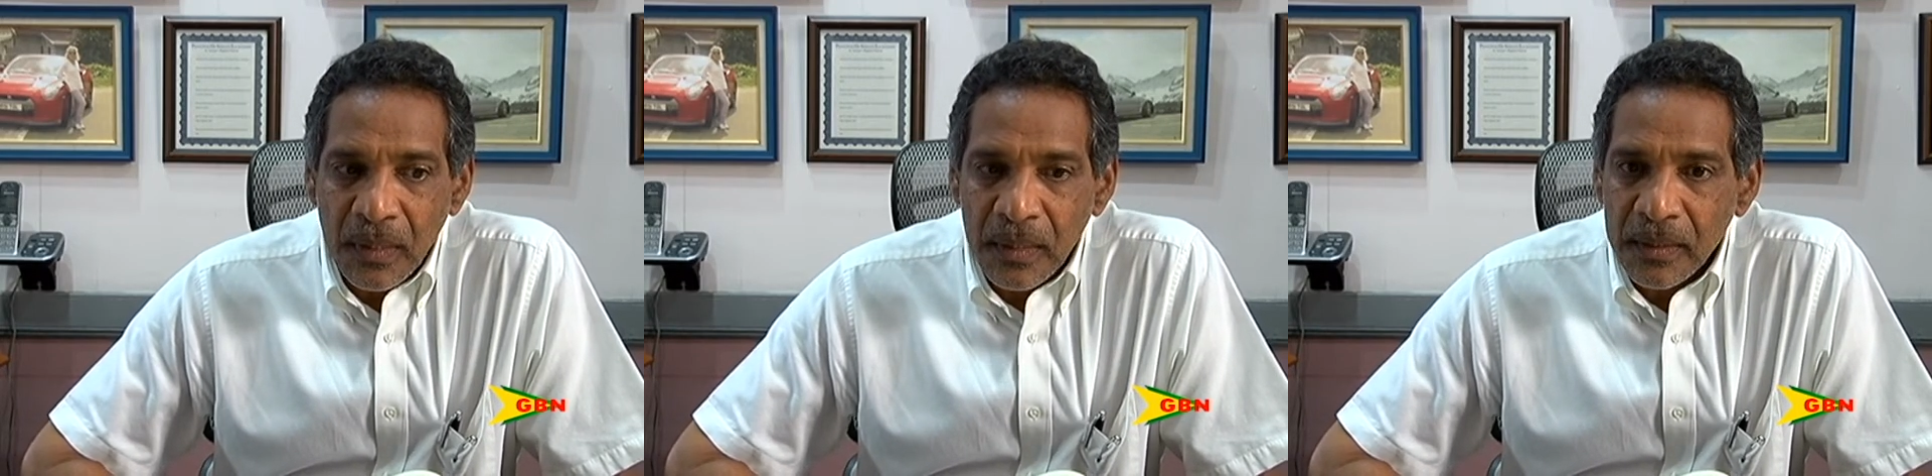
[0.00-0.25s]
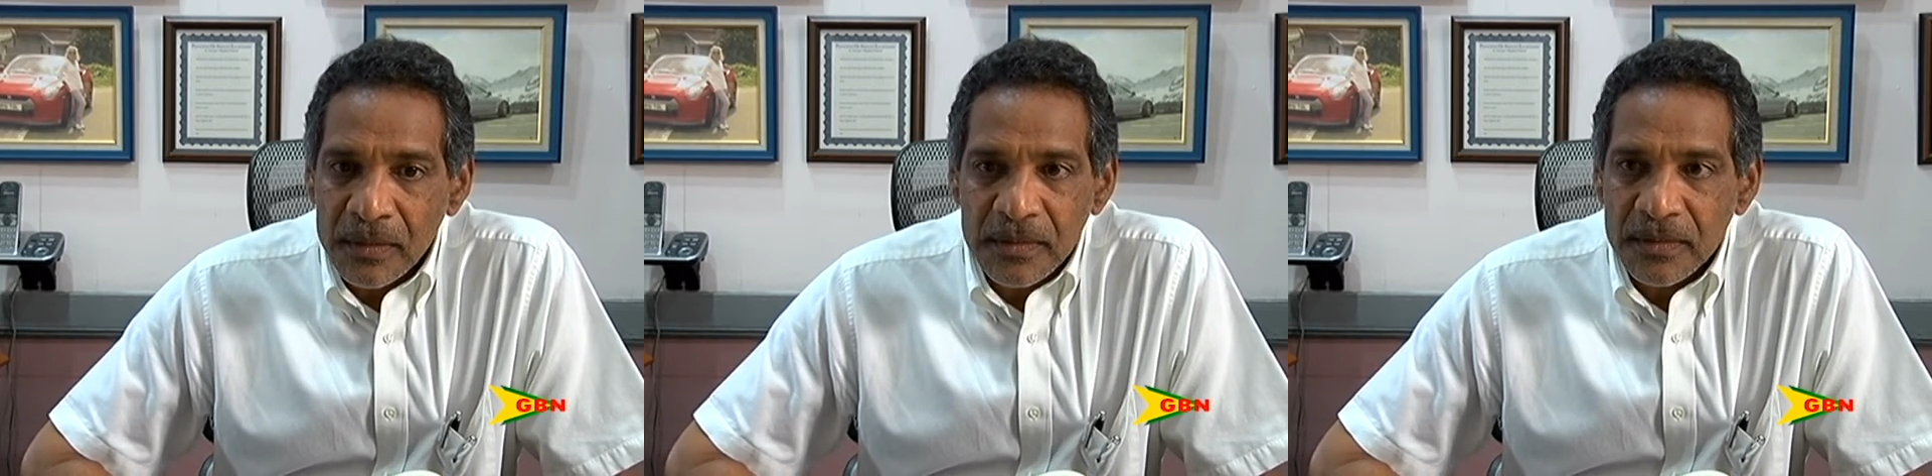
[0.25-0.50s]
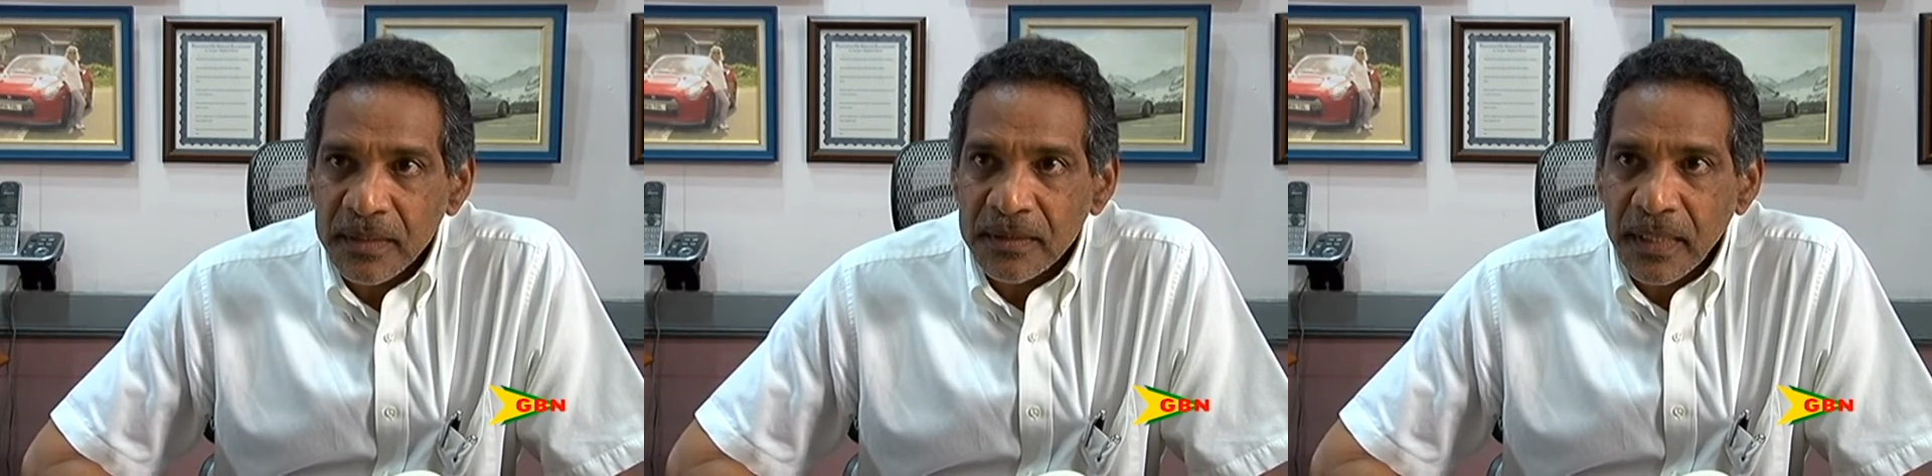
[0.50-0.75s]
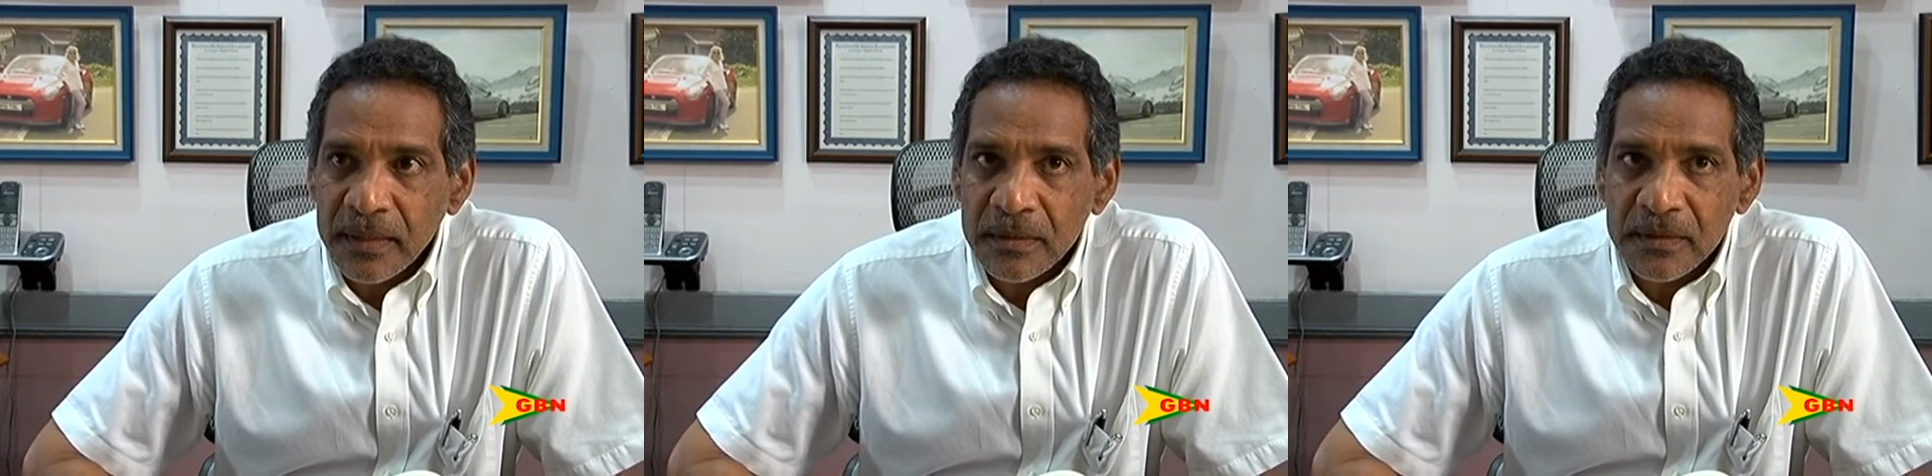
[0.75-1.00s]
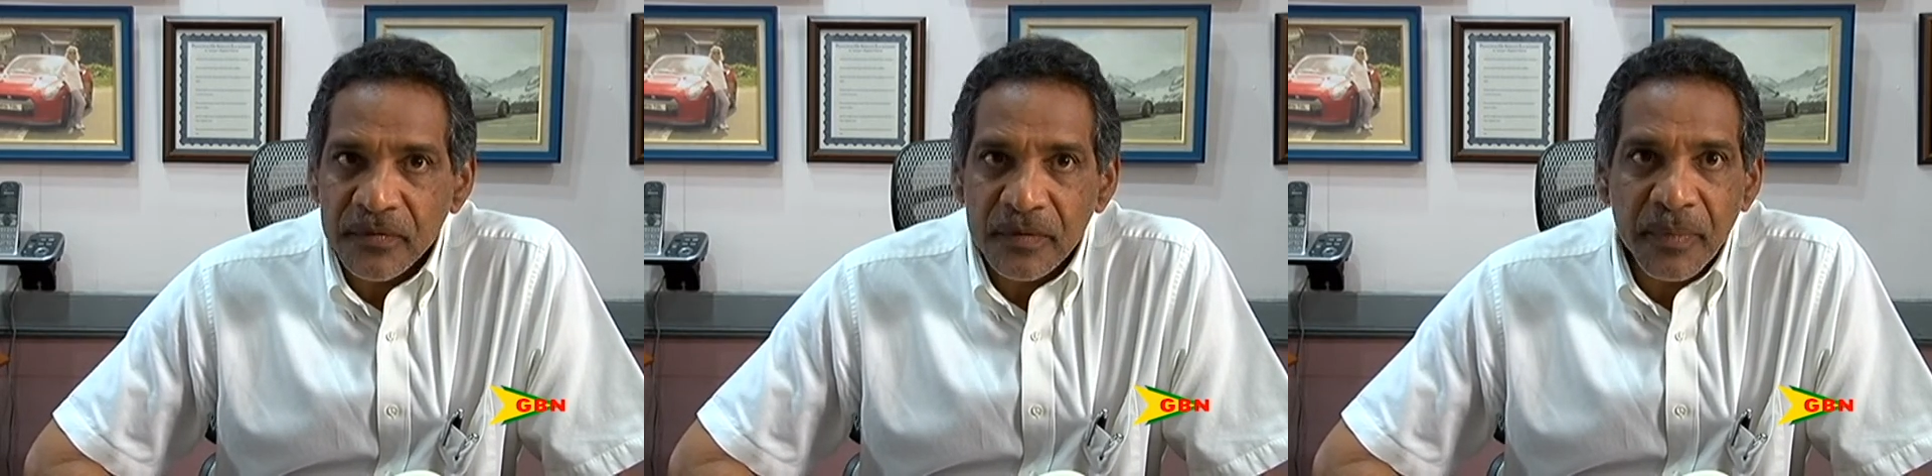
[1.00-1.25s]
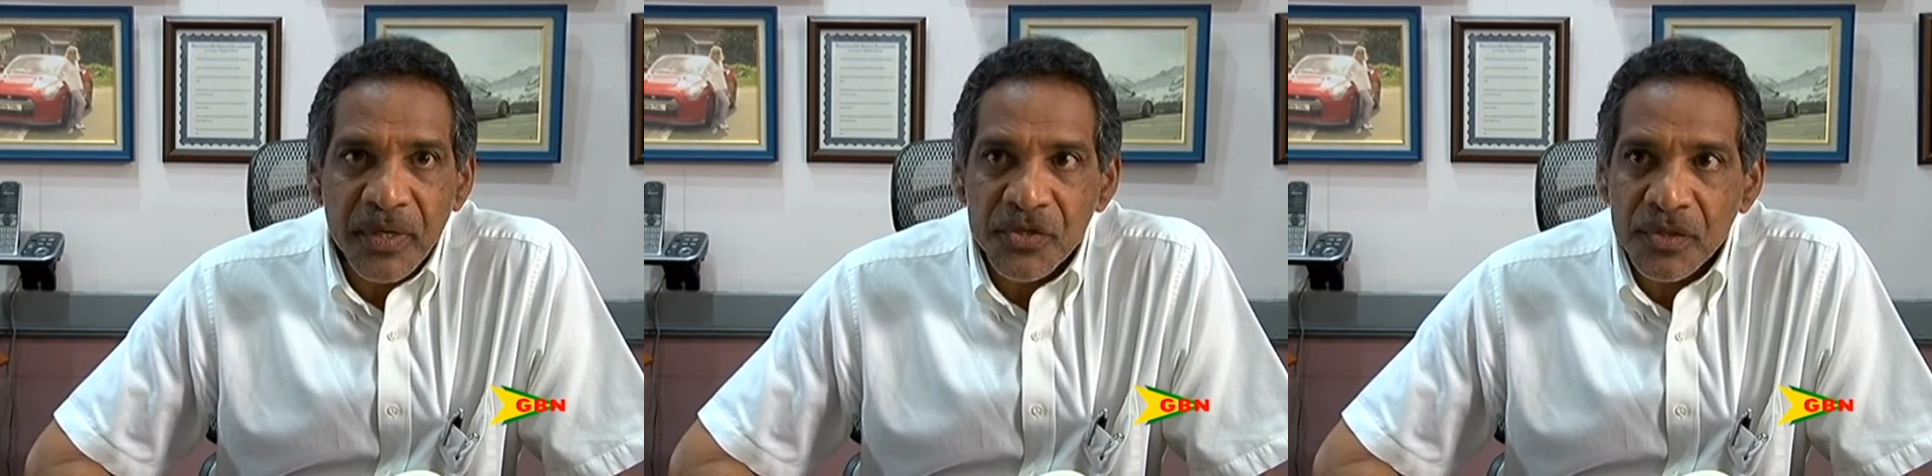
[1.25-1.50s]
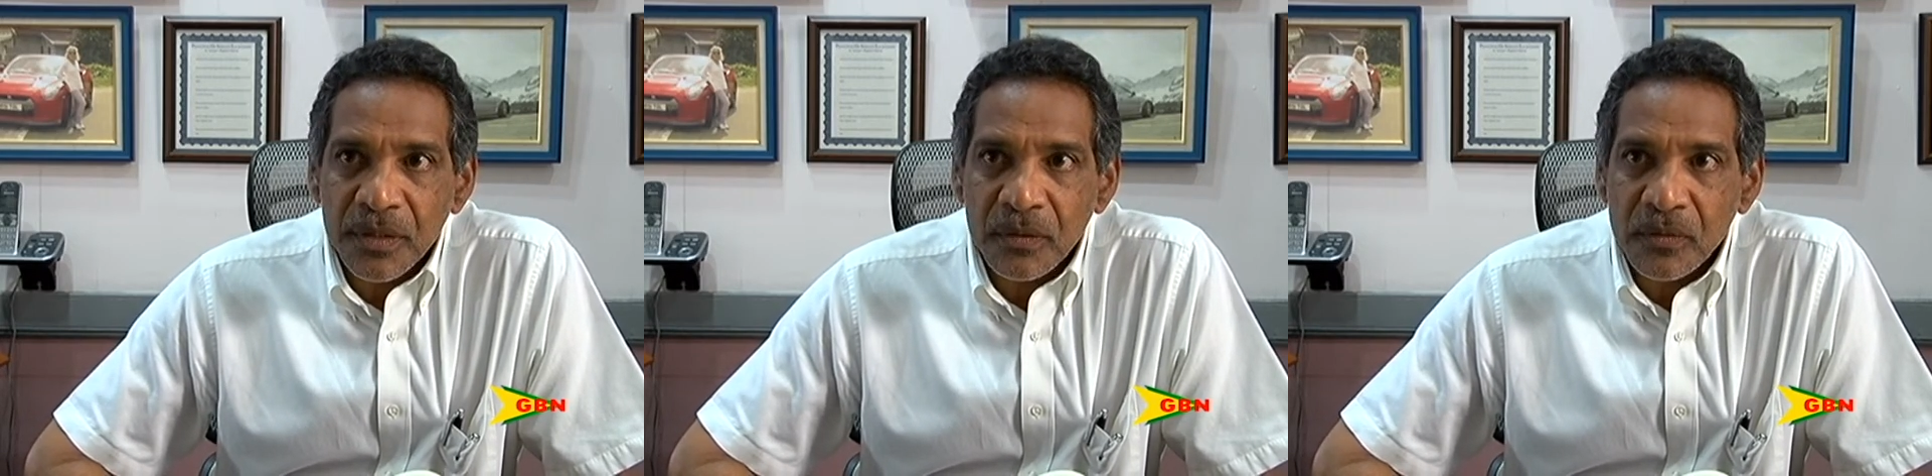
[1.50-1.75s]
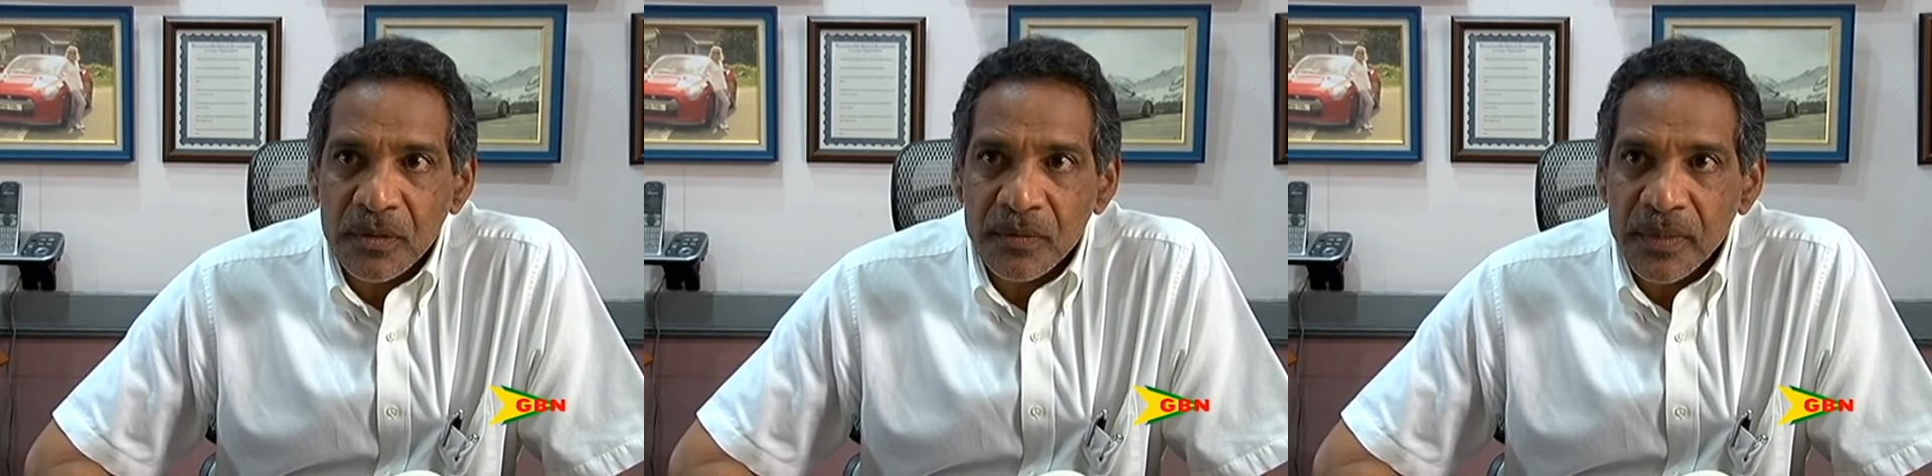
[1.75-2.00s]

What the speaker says: I guess he's entitled to his full pension in accordance